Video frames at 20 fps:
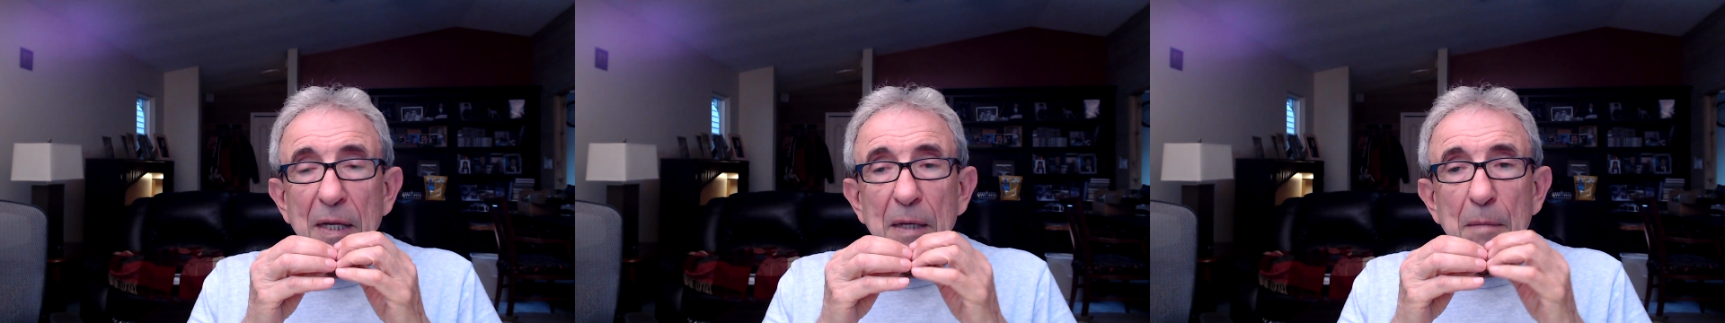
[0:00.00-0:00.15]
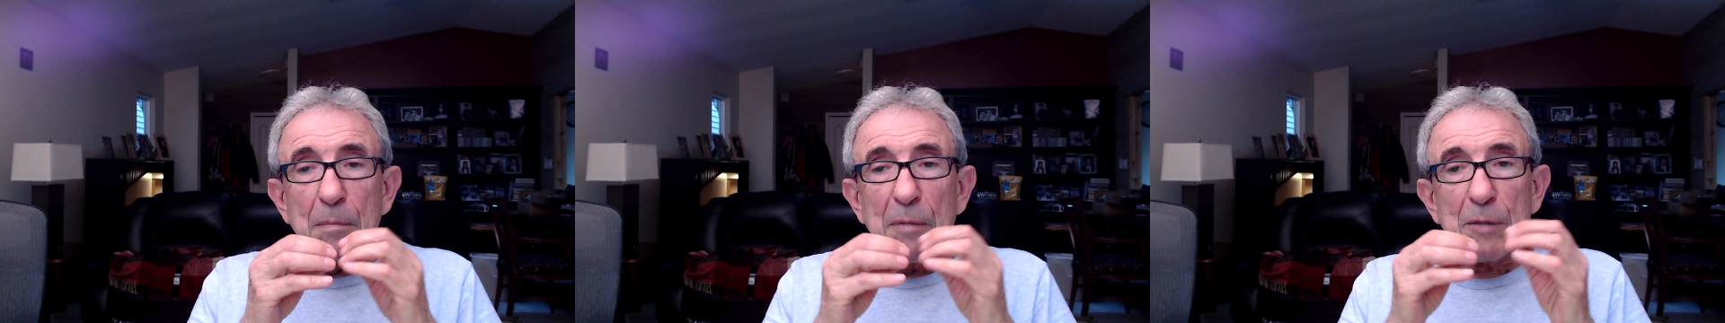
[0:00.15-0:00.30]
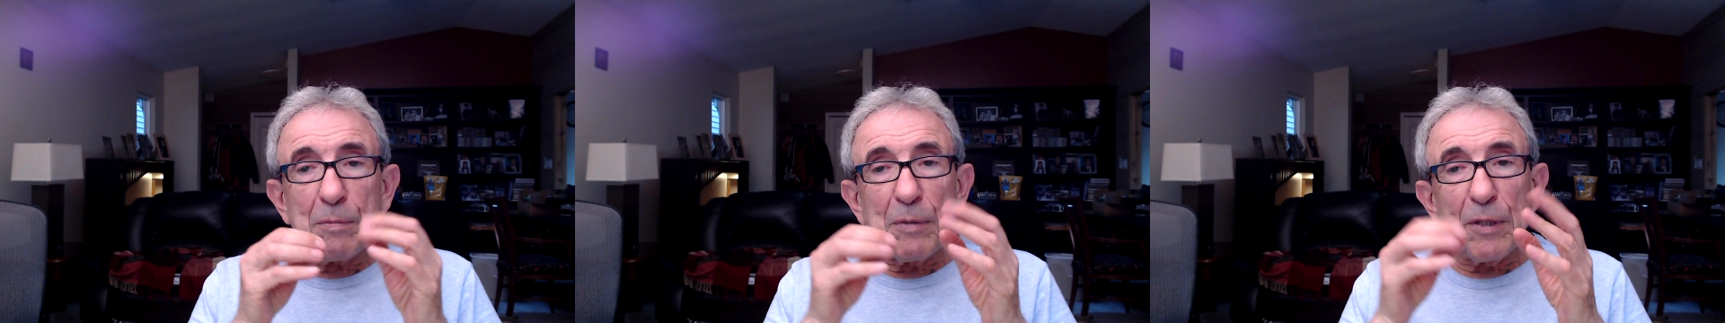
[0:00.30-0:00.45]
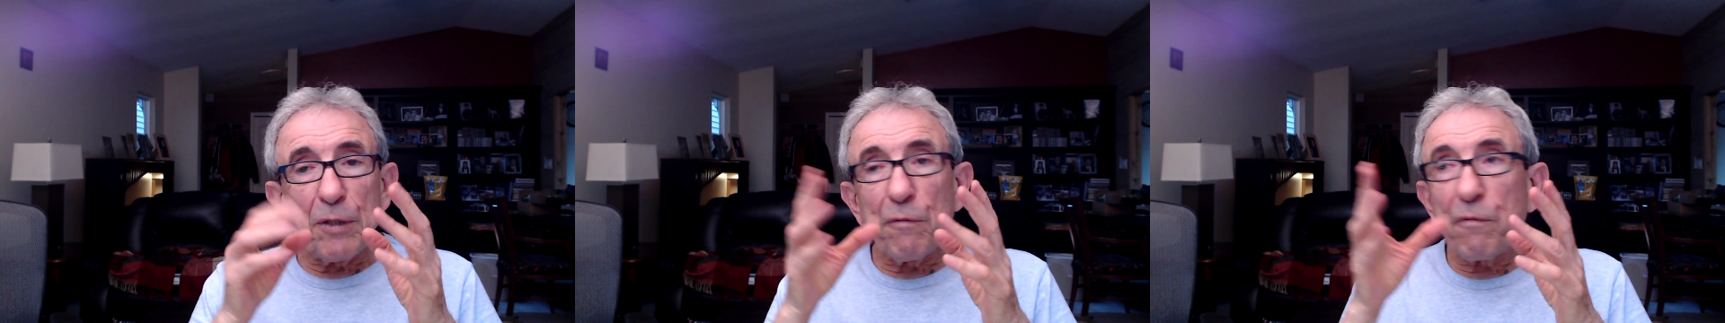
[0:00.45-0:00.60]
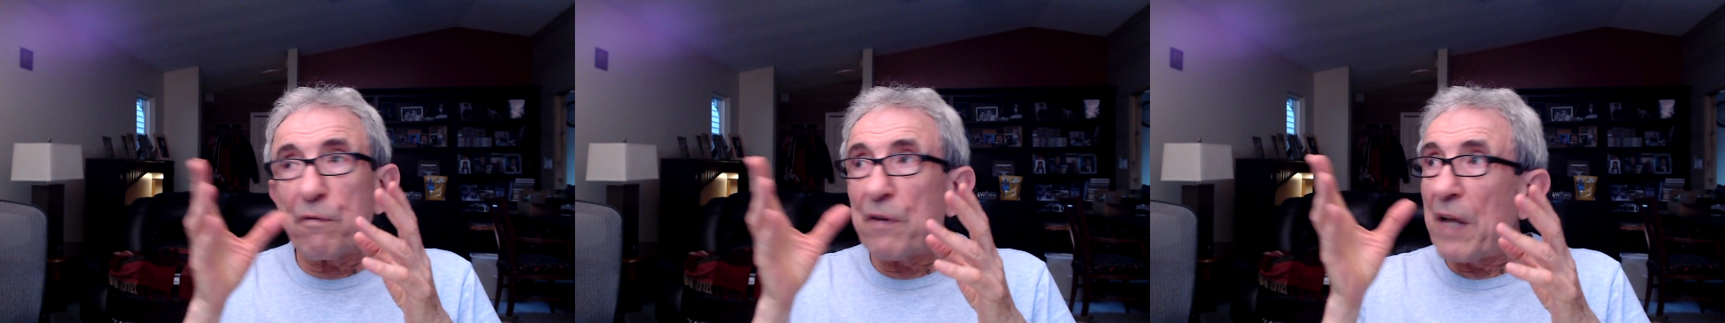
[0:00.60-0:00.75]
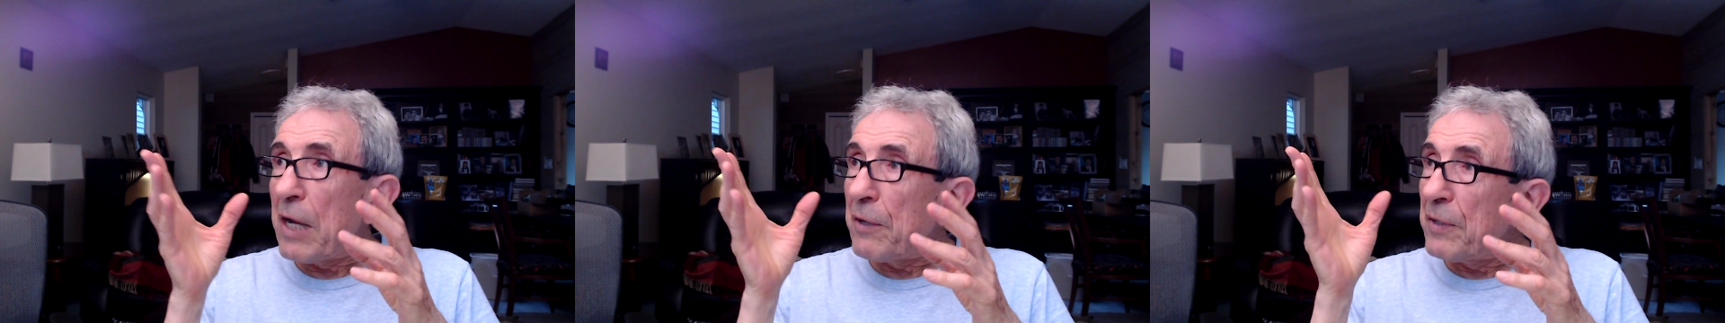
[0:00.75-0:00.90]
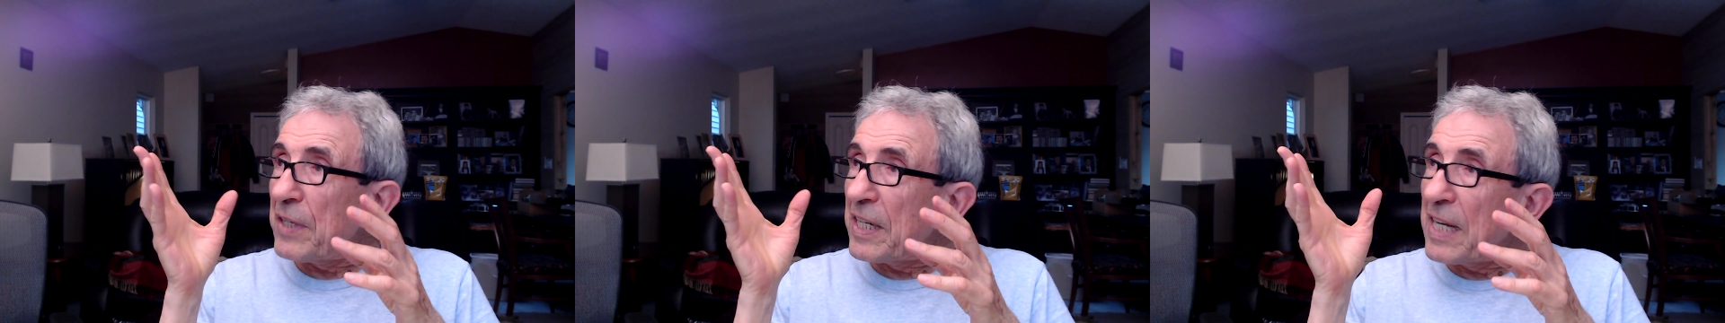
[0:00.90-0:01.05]
But when you
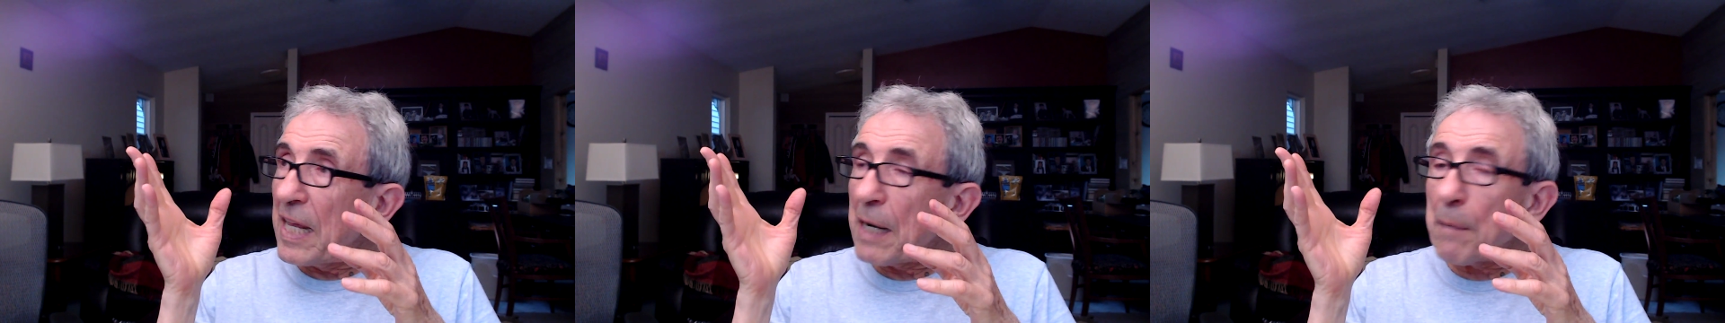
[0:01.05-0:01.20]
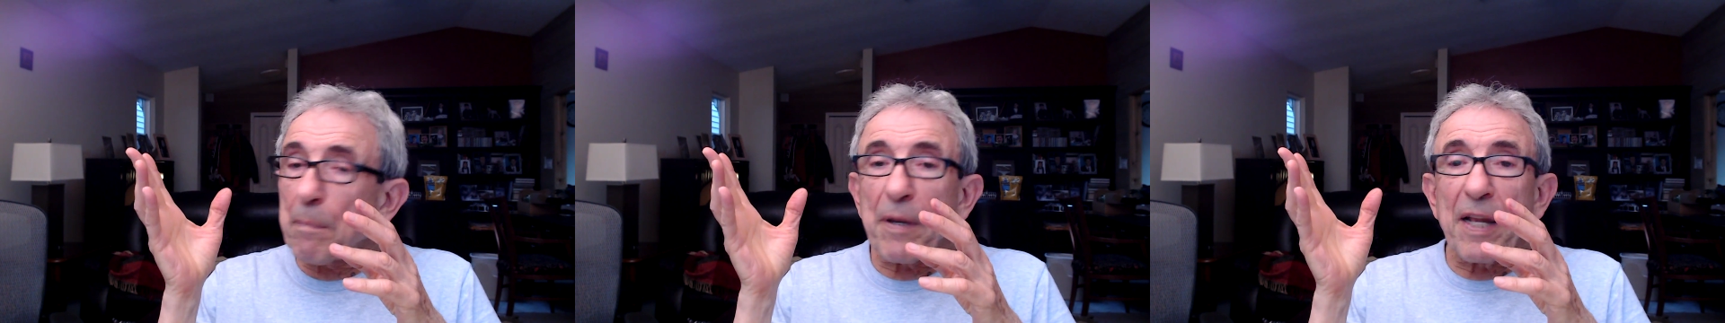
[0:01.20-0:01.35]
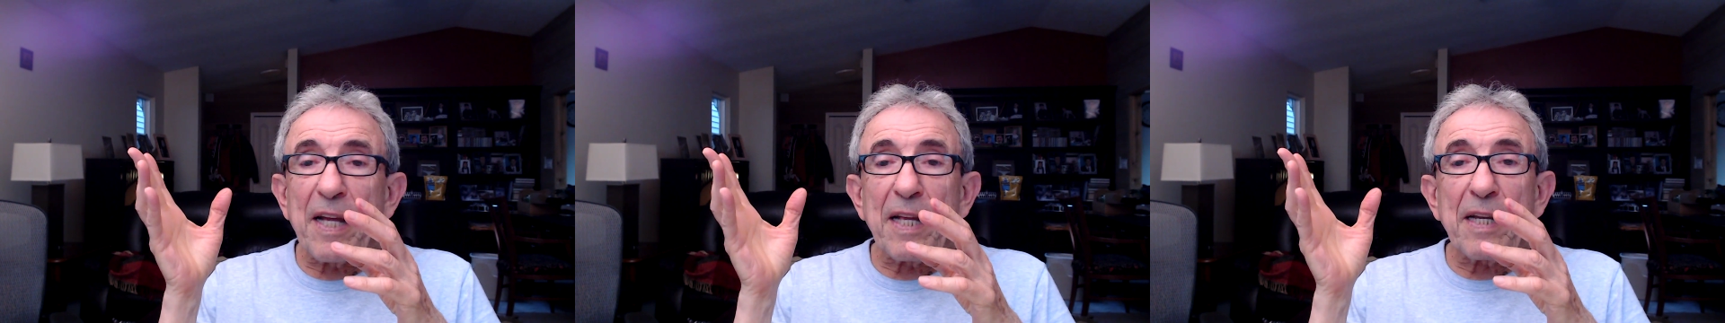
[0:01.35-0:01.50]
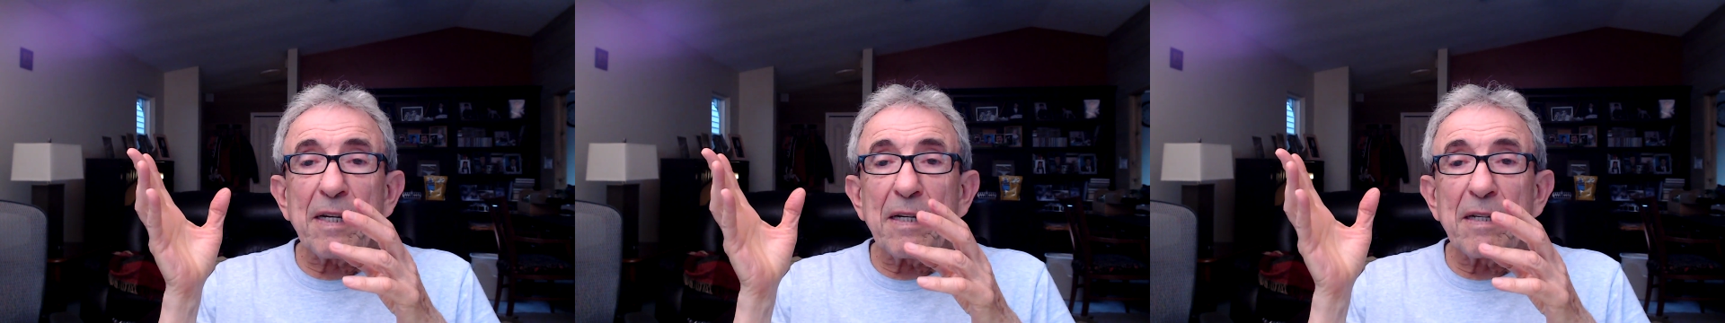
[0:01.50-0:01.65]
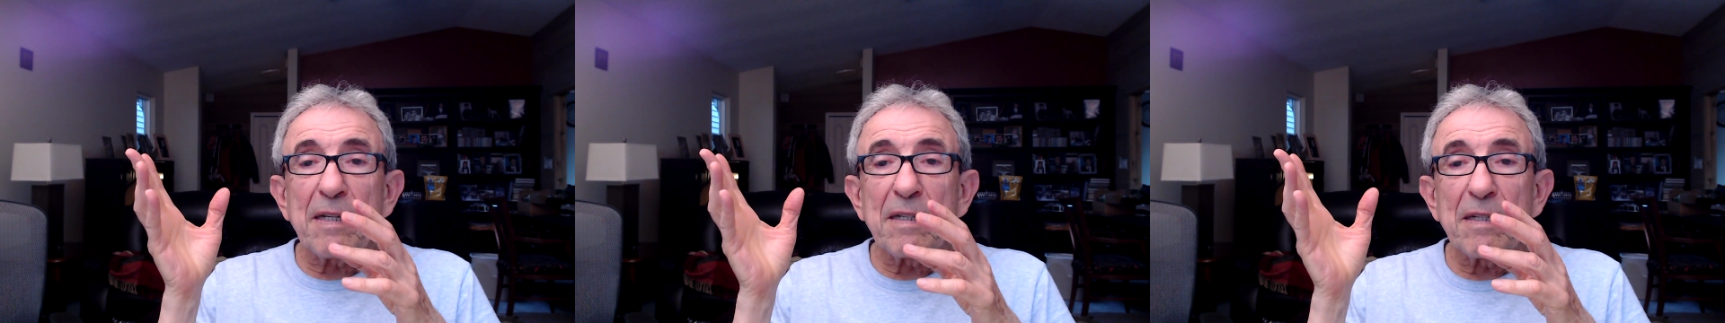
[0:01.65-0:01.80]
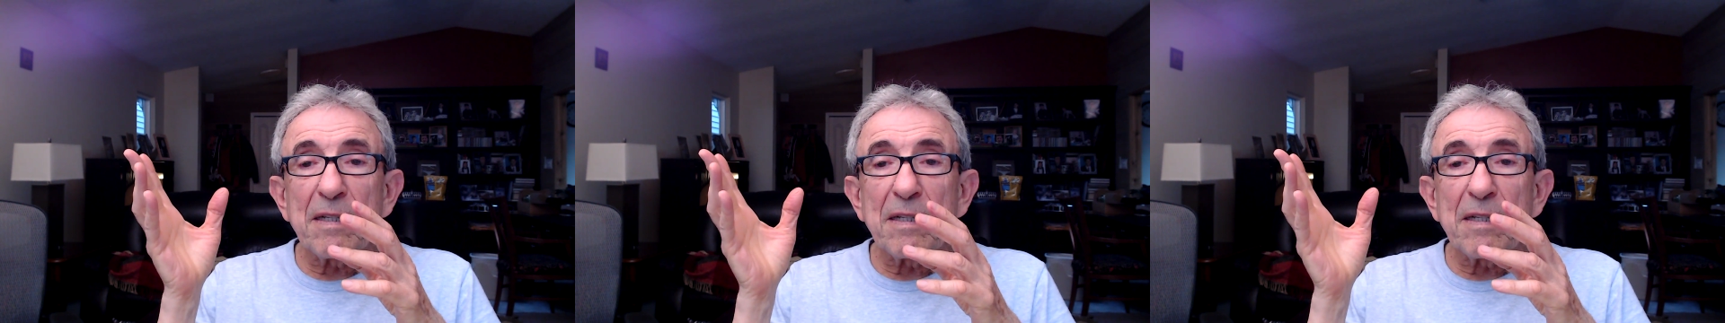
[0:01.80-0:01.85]
fly on an airplane,